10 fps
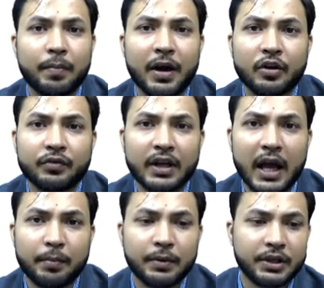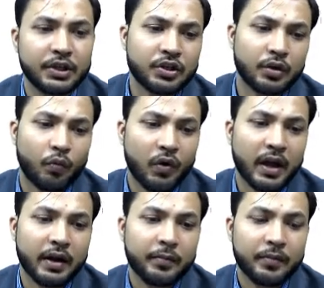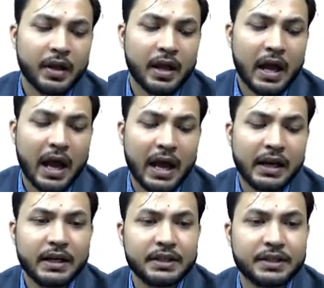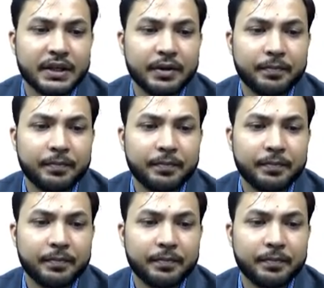part of the application where let's say